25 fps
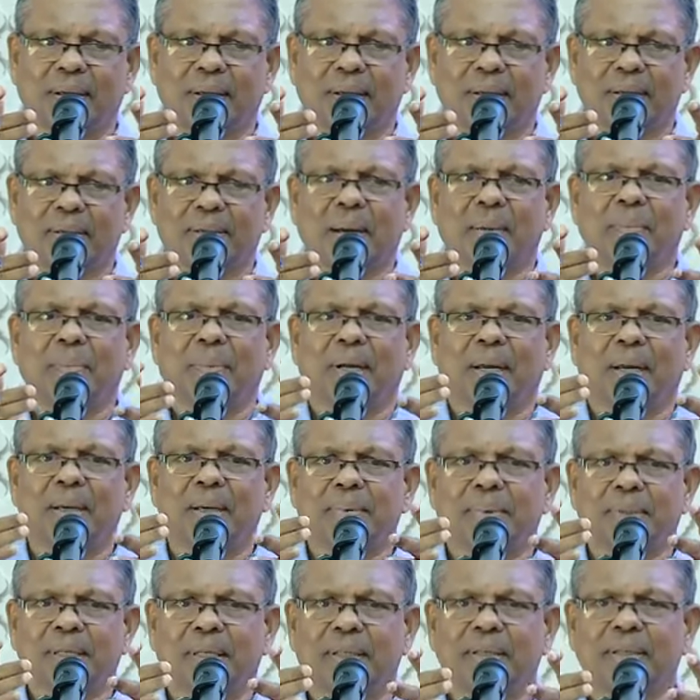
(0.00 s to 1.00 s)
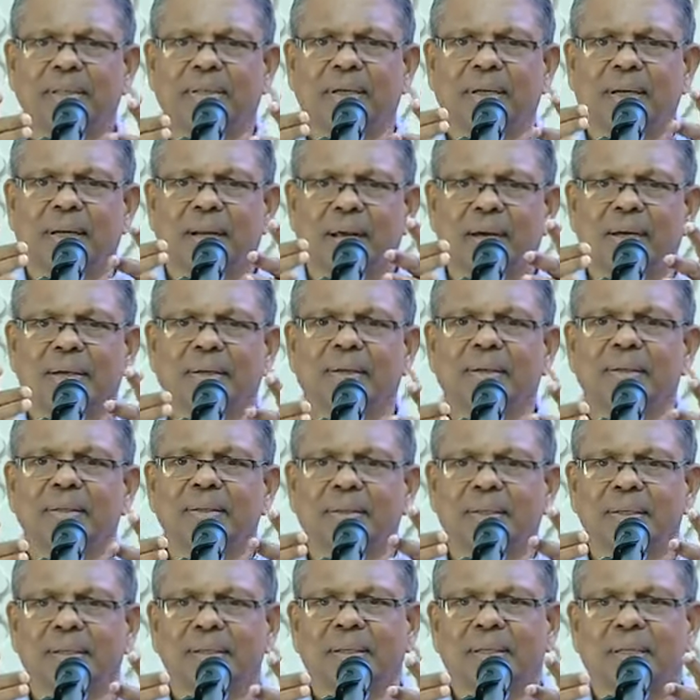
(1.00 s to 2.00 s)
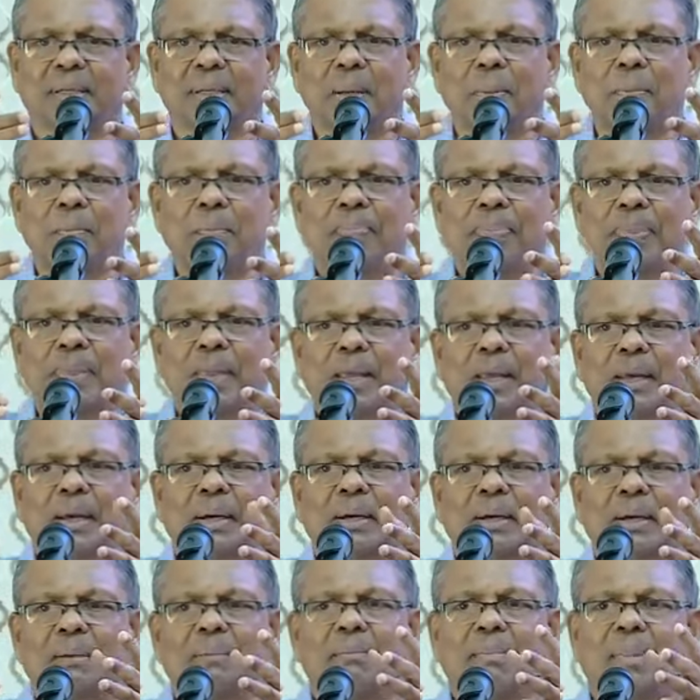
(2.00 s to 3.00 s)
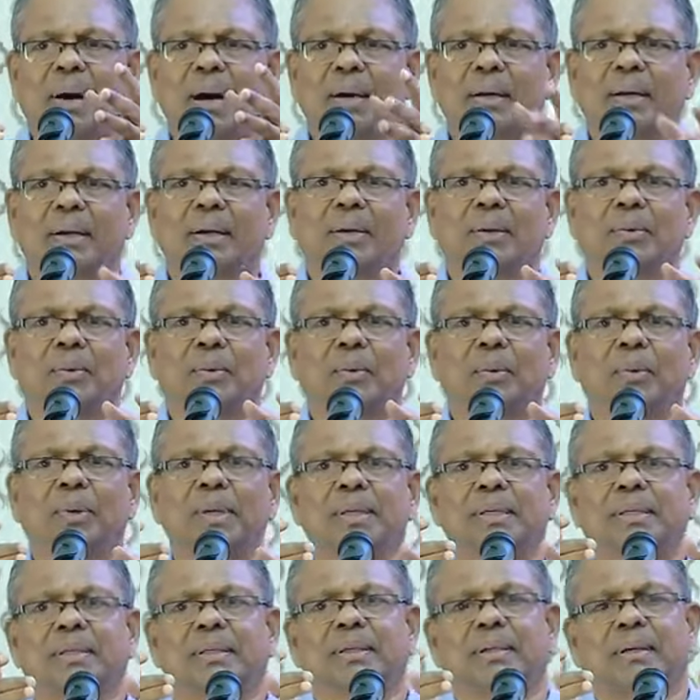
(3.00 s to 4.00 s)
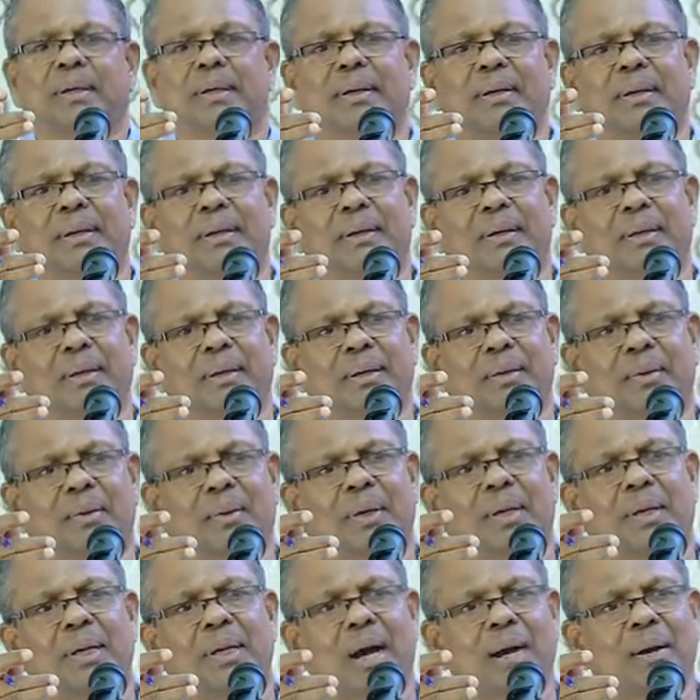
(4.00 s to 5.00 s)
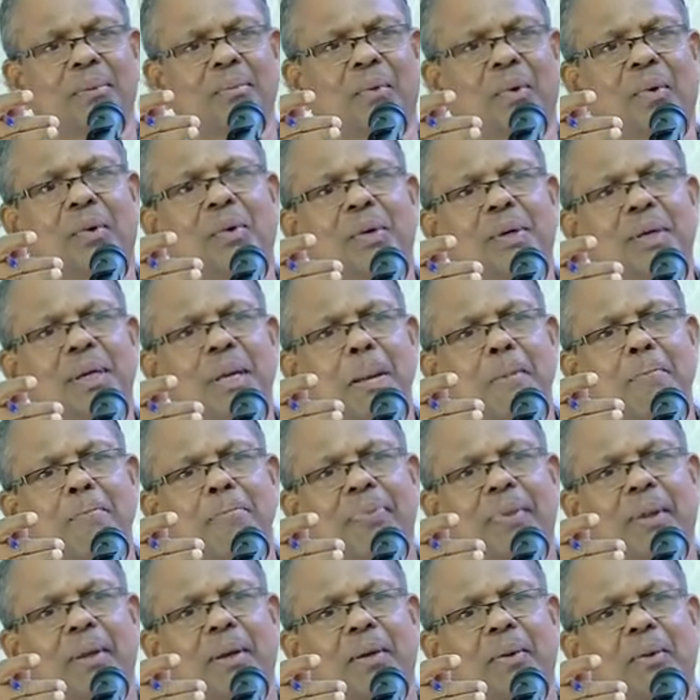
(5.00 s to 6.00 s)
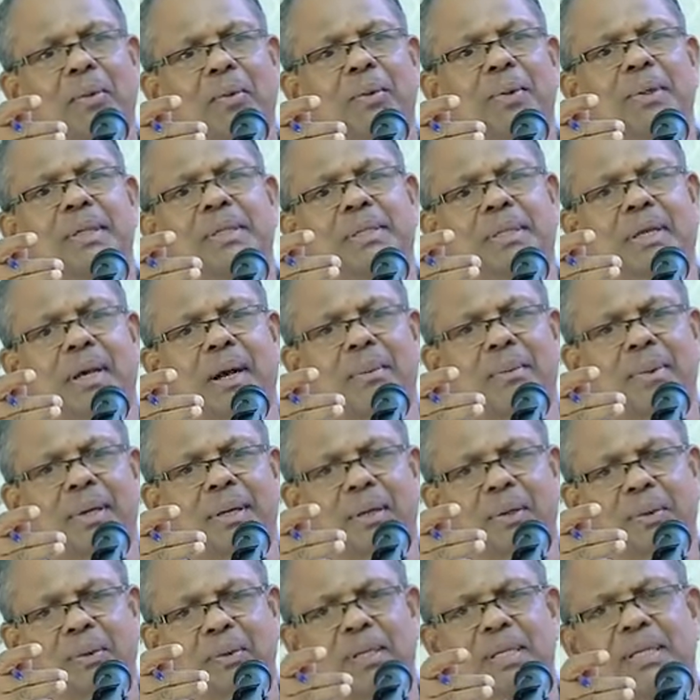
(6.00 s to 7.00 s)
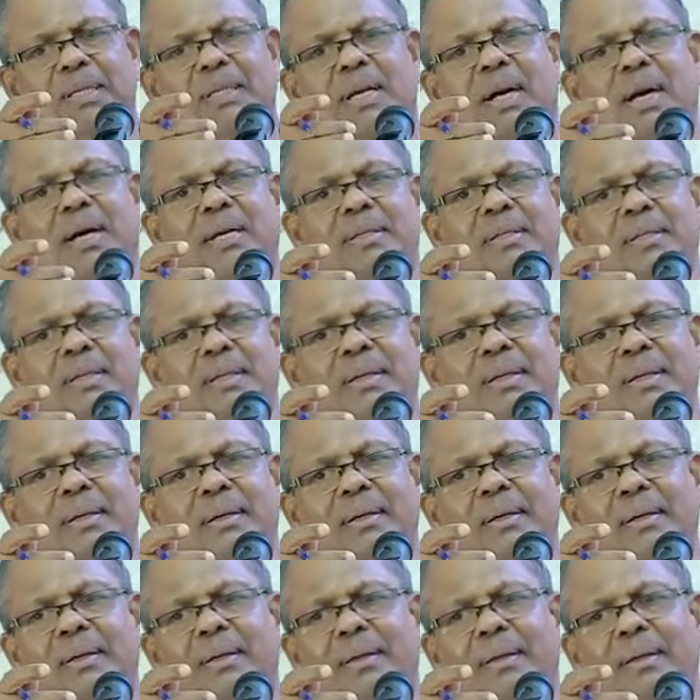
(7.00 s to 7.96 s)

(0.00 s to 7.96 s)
Sometimes in the Sri Lankan system, a monk who is, a young boy who is coming to the sasana